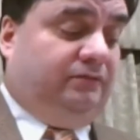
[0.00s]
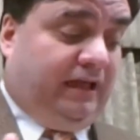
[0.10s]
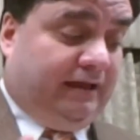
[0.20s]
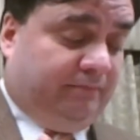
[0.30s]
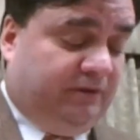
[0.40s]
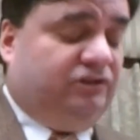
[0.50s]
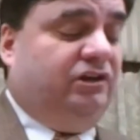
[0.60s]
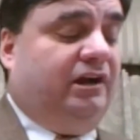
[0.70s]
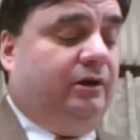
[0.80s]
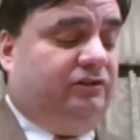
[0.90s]
like
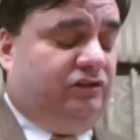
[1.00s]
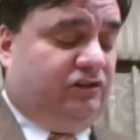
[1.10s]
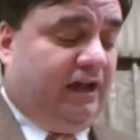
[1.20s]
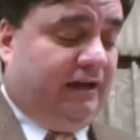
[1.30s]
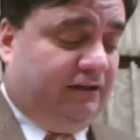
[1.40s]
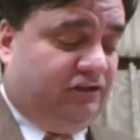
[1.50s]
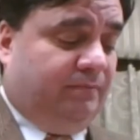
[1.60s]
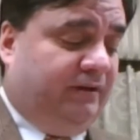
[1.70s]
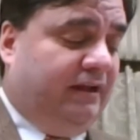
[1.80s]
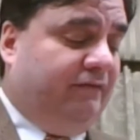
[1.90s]
missionary societies
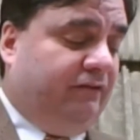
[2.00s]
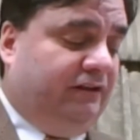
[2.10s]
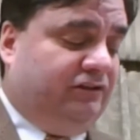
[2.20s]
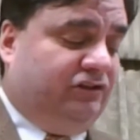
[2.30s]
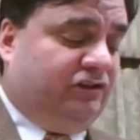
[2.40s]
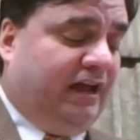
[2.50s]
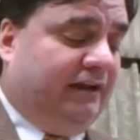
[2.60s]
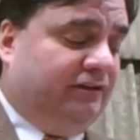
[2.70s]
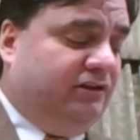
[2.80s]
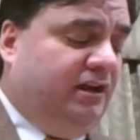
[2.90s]
and benevolent
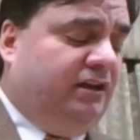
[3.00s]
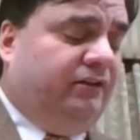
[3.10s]
societies.